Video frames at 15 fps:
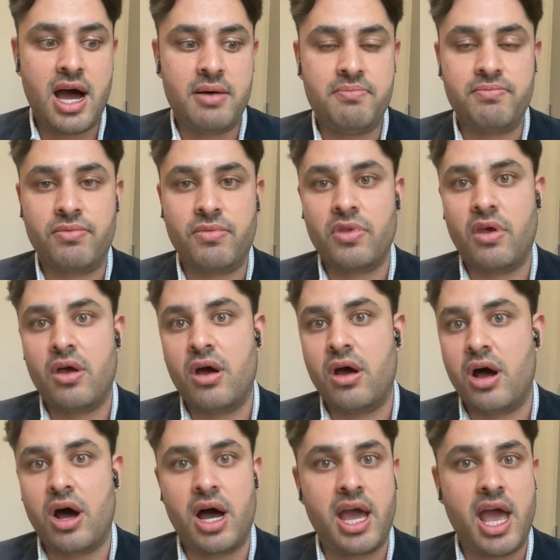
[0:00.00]

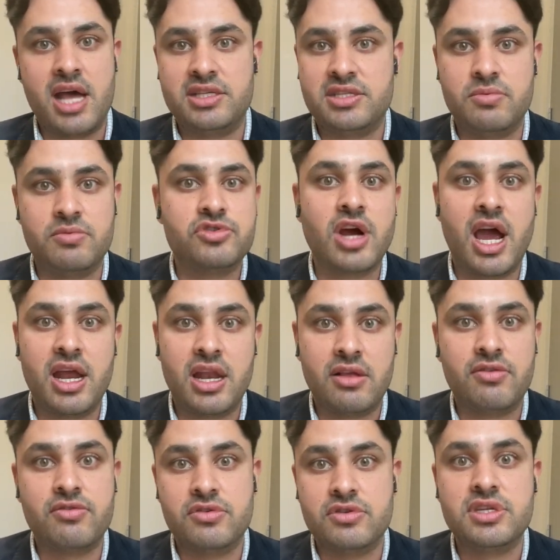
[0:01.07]
I had some
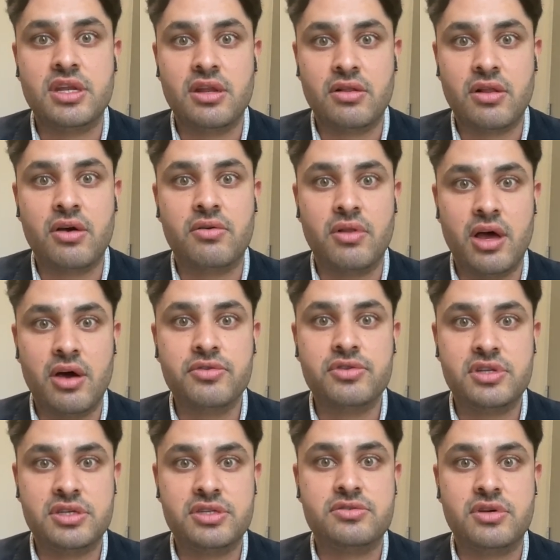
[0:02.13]
training through Sydney Local
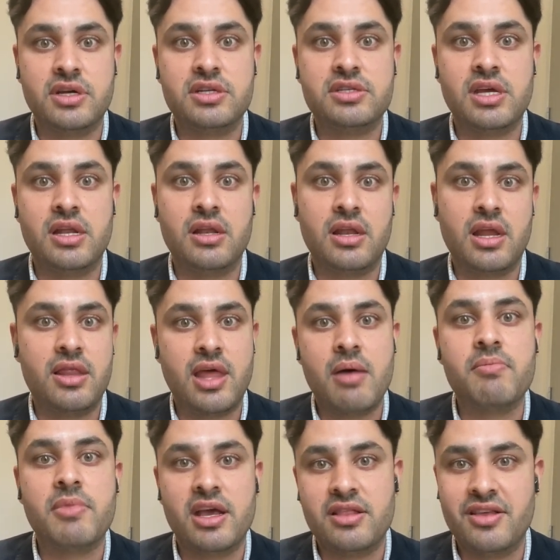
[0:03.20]
Health District, and
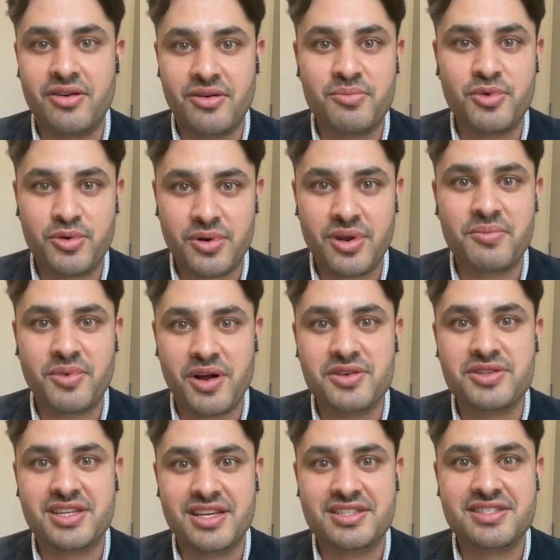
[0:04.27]
that made the onboarding
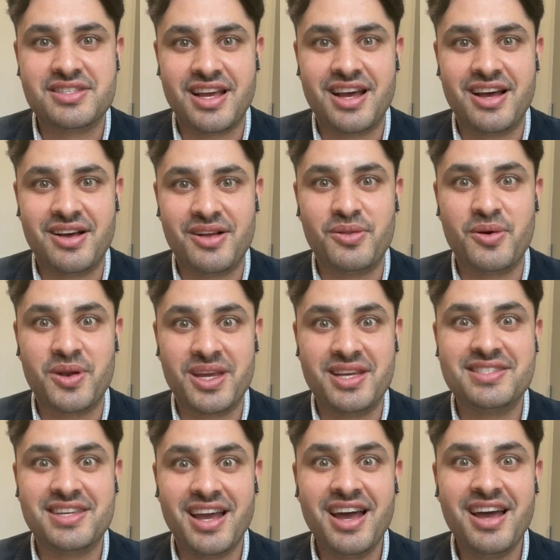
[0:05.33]
process a lot
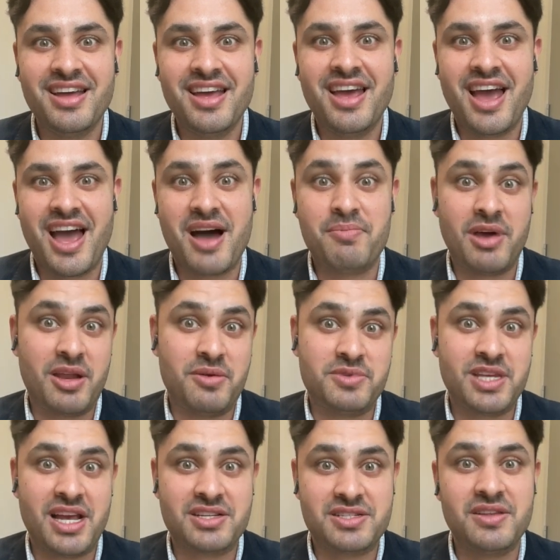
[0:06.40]
easier. And it
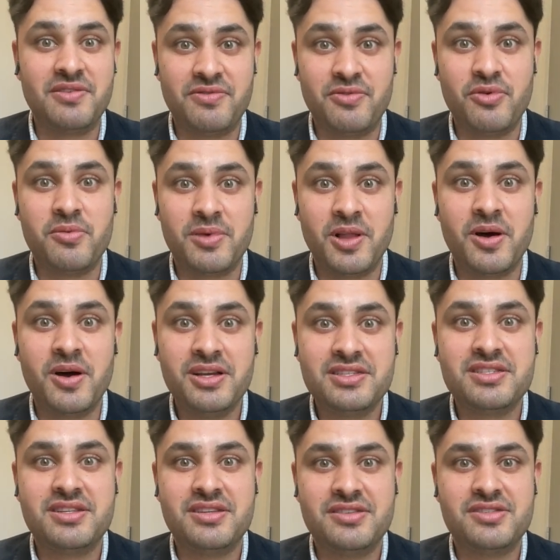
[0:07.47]
was actually
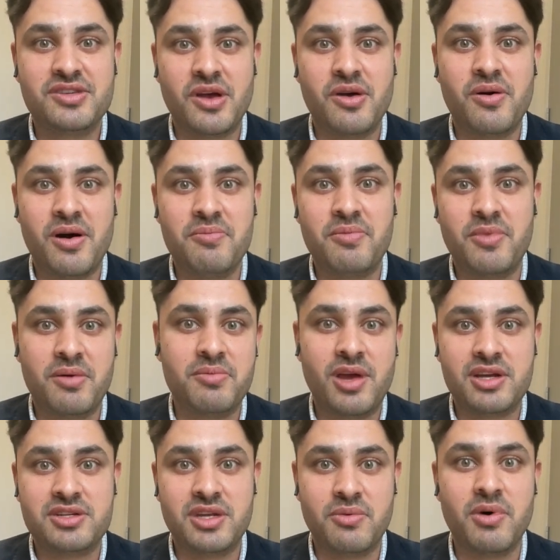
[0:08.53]
formalised. So I'm
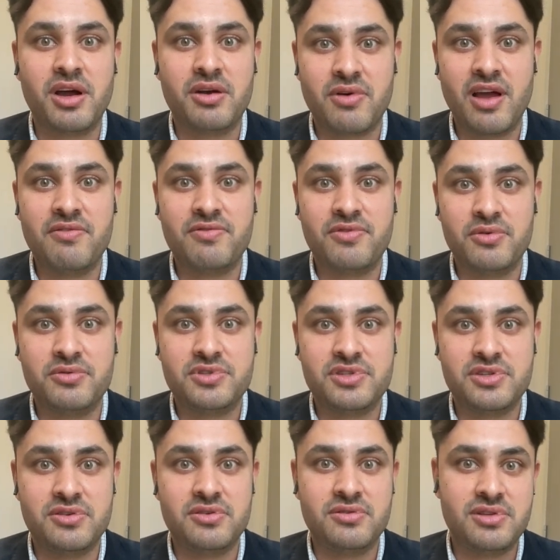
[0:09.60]
actually quite grateful
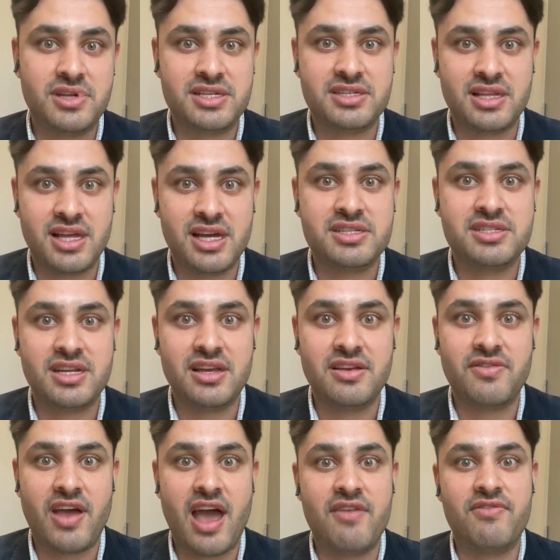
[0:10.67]
to
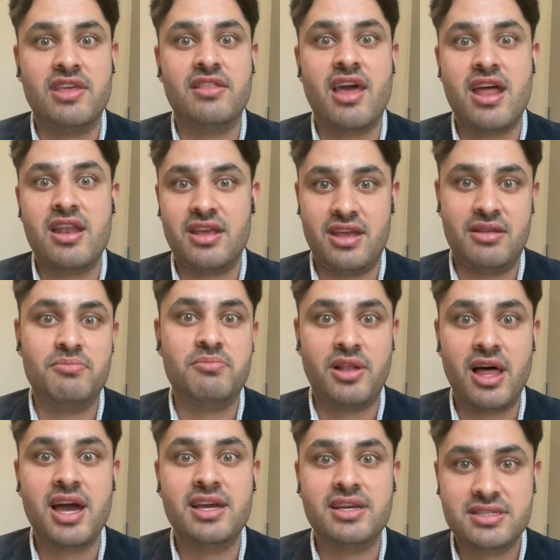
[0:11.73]
SLHD for having that in
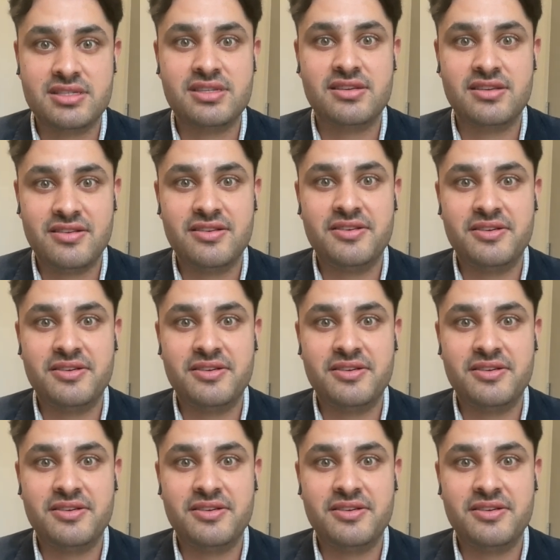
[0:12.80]
place.